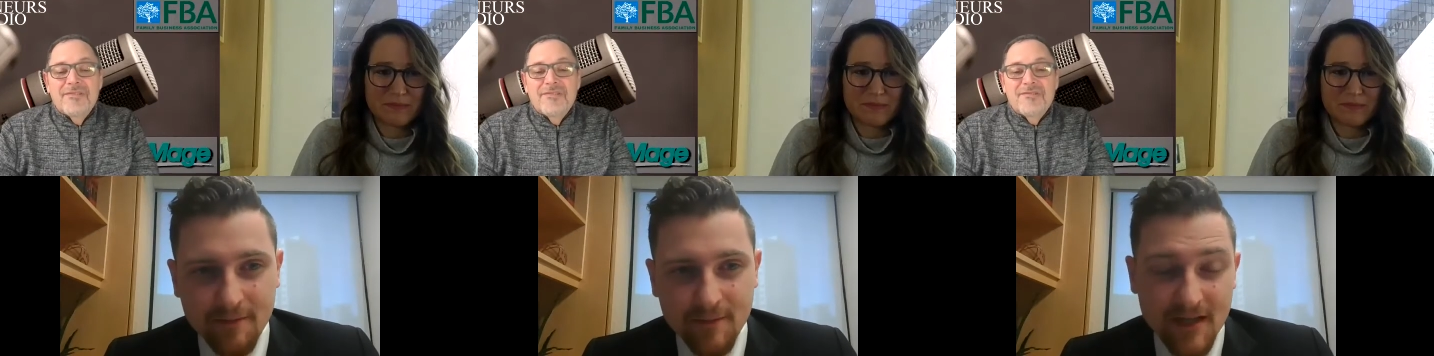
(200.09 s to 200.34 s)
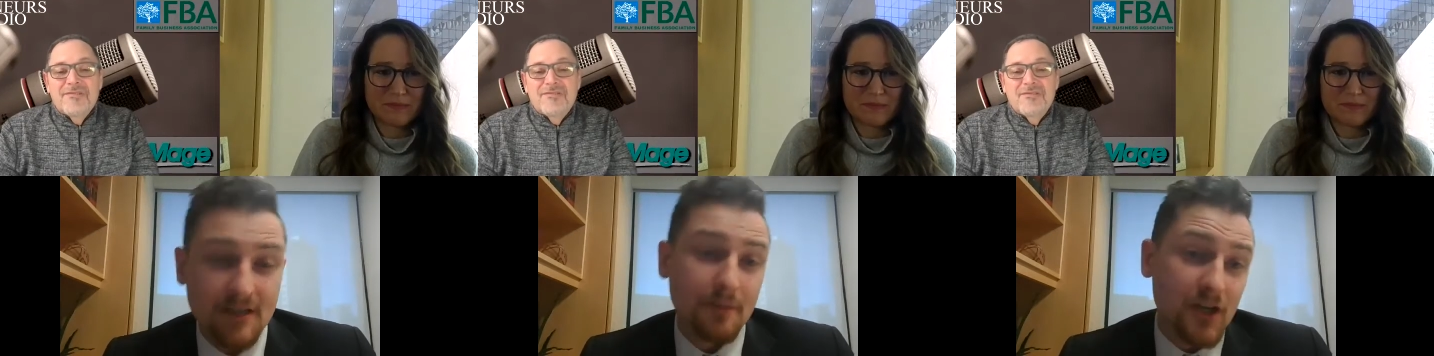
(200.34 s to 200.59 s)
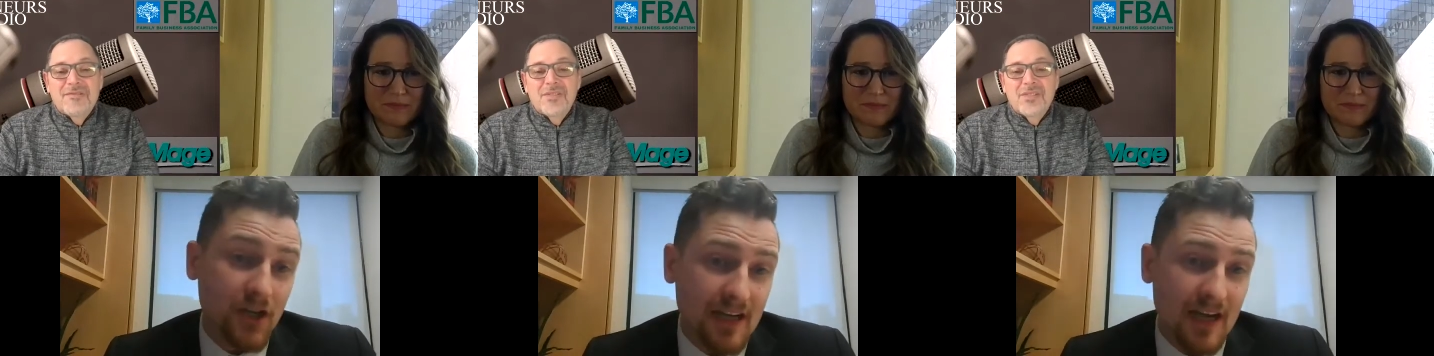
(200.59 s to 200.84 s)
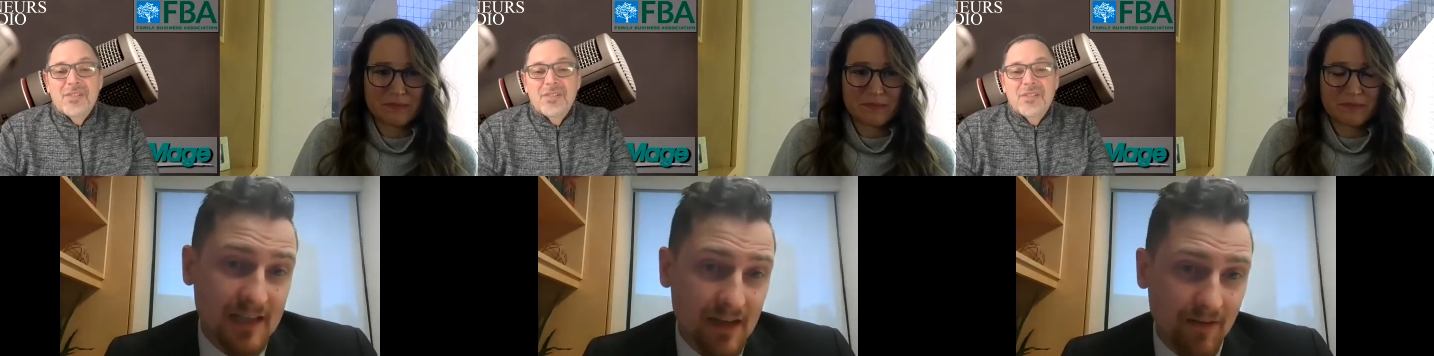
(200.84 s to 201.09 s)
Speaker 1: suspicious
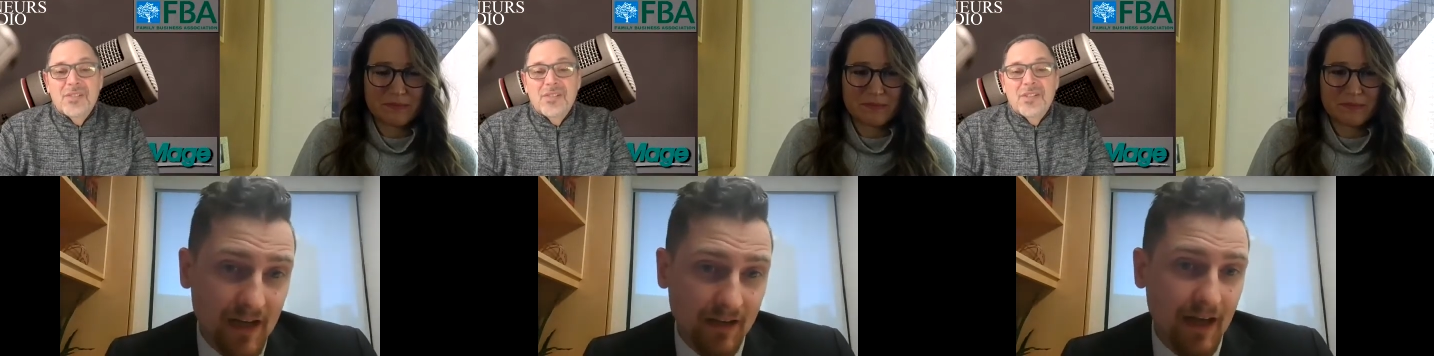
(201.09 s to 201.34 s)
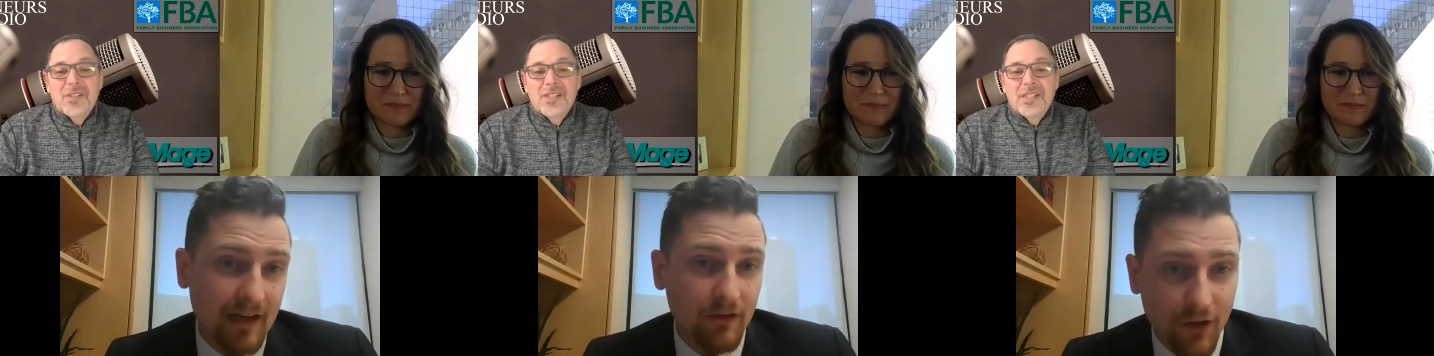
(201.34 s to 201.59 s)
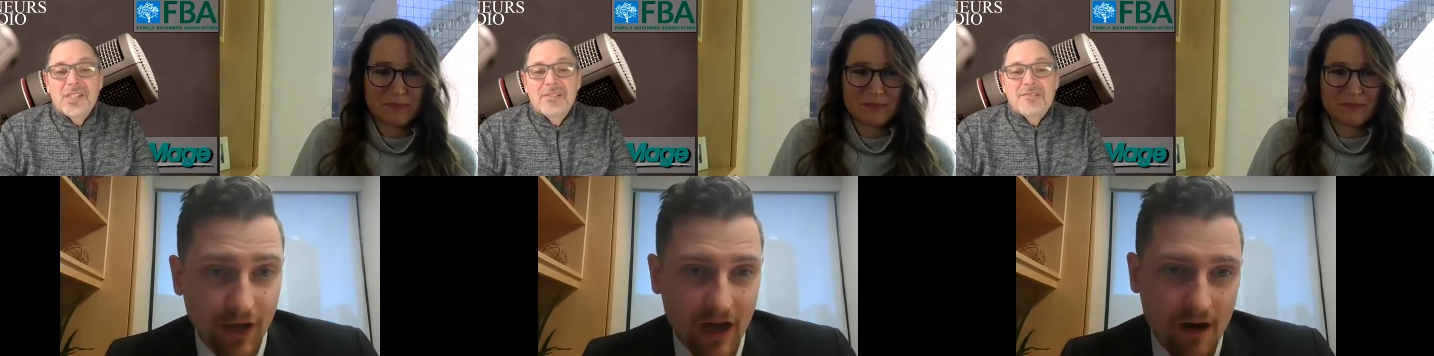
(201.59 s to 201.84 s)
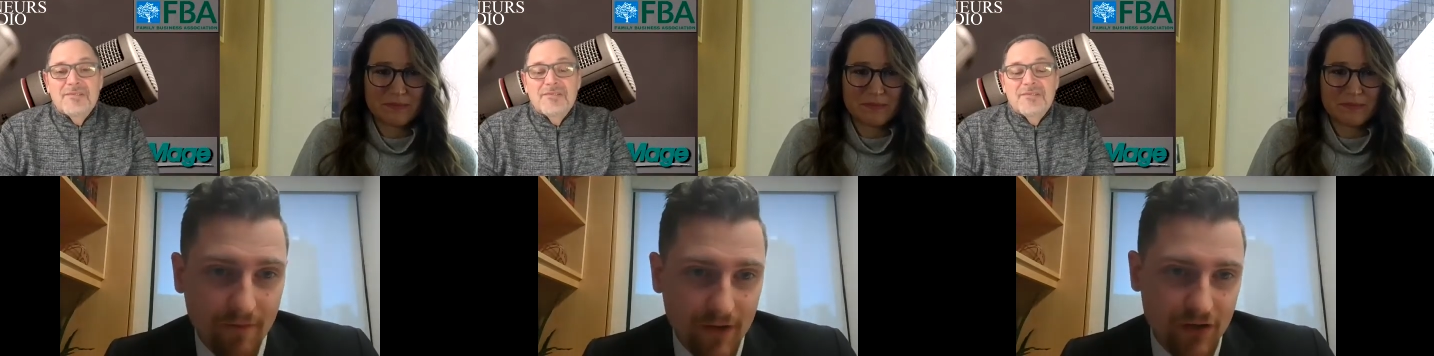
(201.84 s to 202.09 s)
activity, like looking
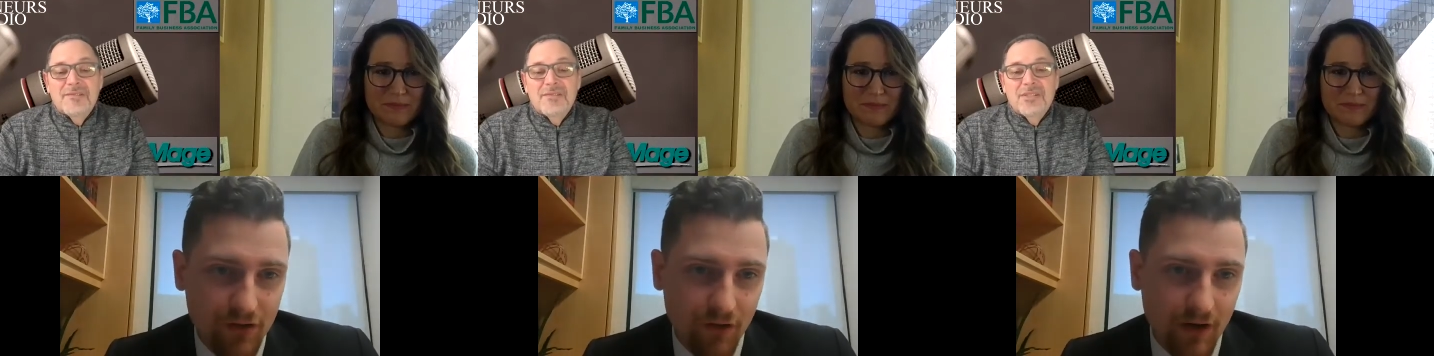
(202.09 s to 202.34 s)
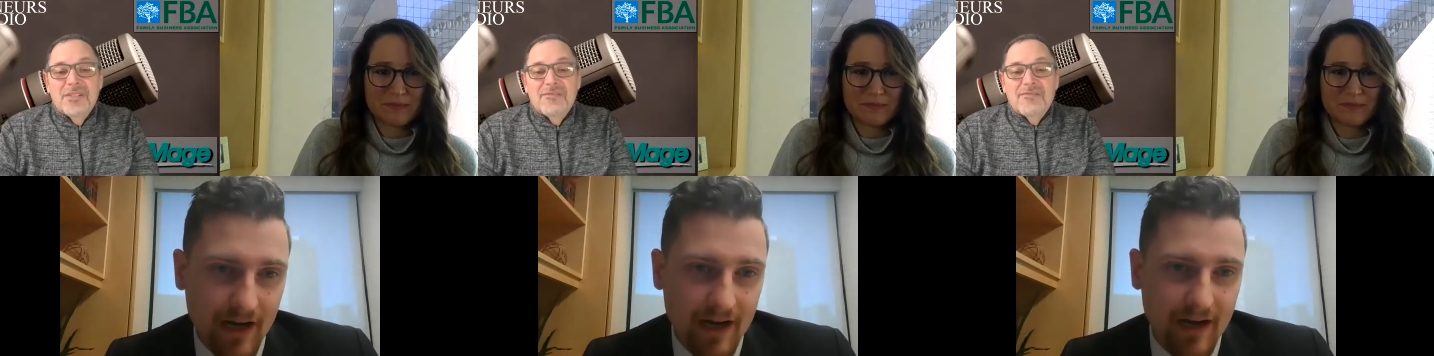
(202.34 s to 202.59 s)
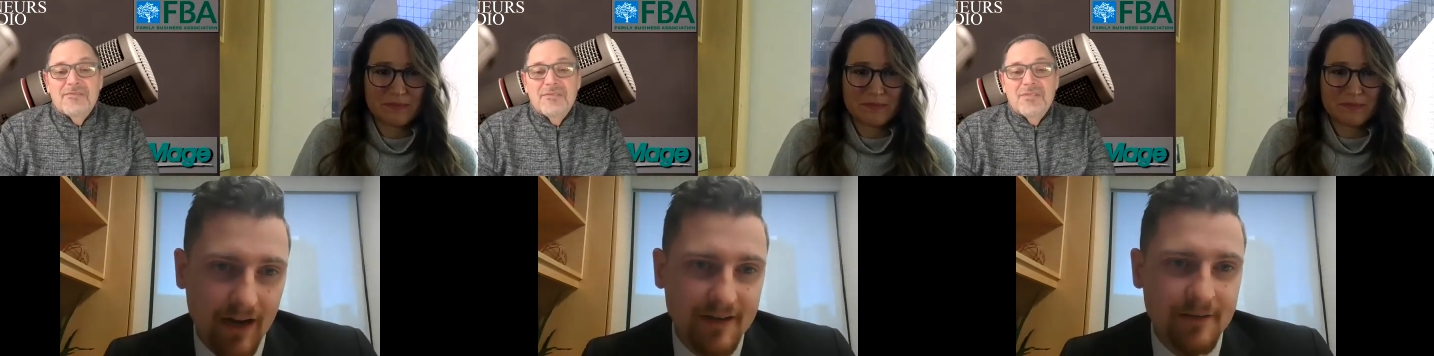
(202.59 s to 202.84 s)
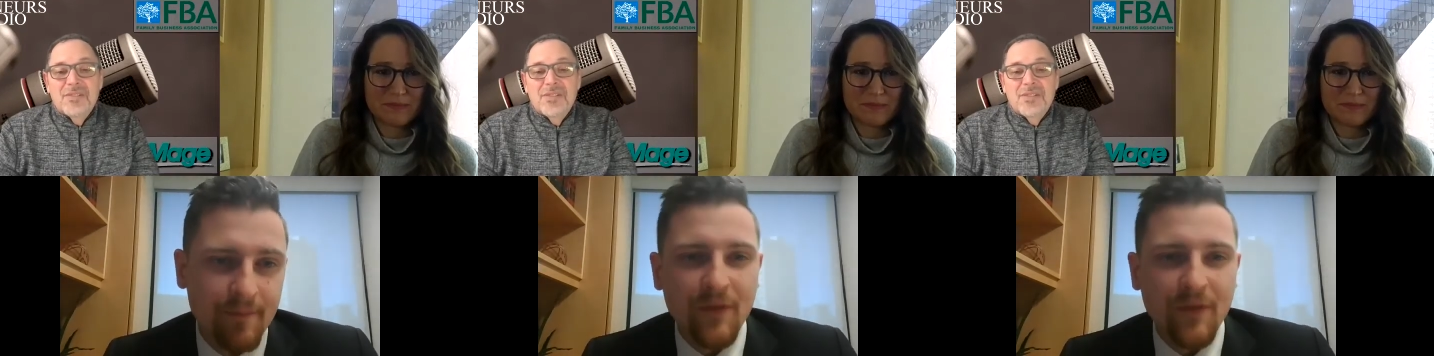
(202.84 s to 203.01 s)
off the screen, and